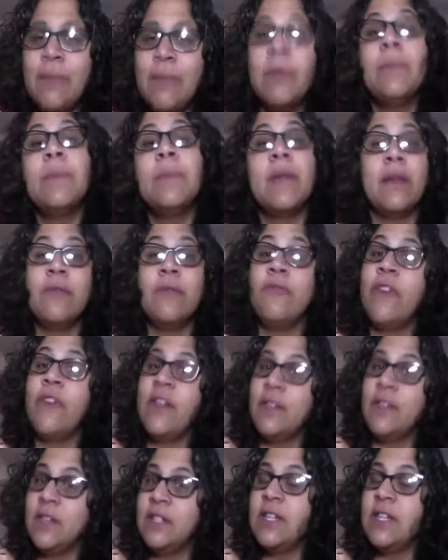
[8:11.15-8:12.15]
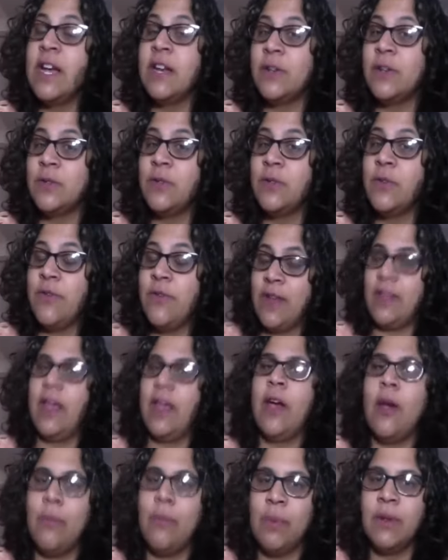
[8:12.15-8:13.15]
But be a friendly dinosaur, right?
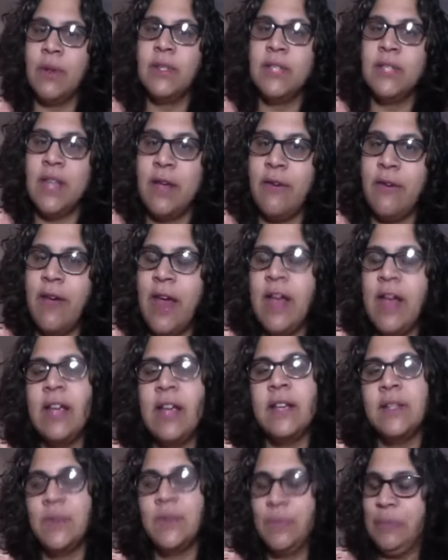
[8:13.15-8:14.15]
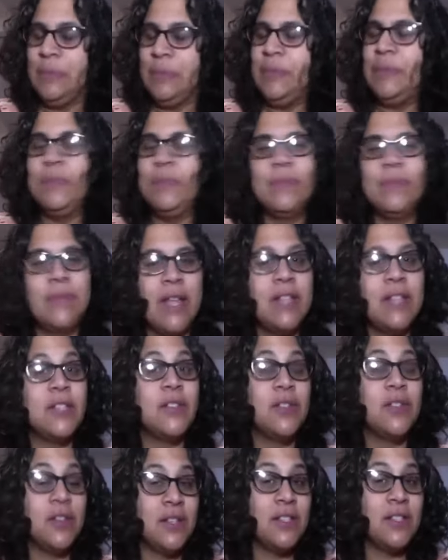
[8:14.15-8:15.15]
Like our book today, right? Because that's a
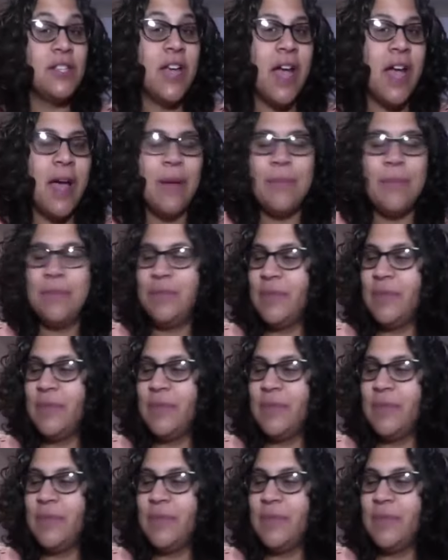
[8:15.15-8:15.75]
good job.